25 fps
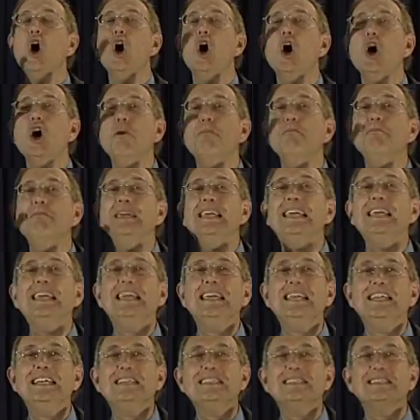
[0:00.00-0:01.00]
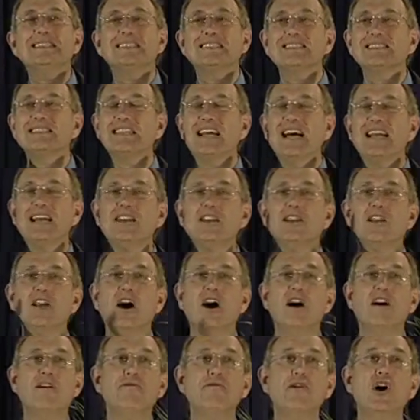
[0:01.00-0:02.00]
Hermes, son
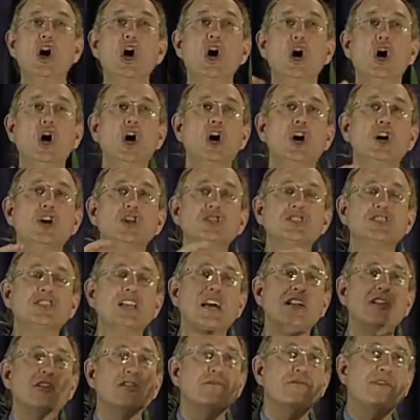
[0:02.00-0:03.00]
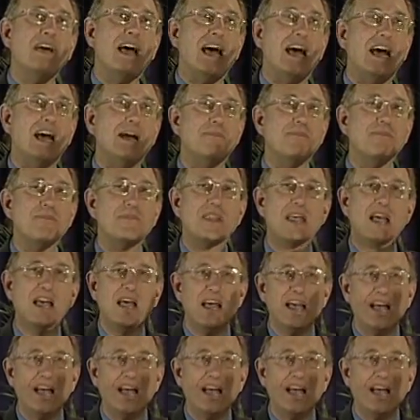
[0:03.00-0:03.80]
of Her, son of Ham,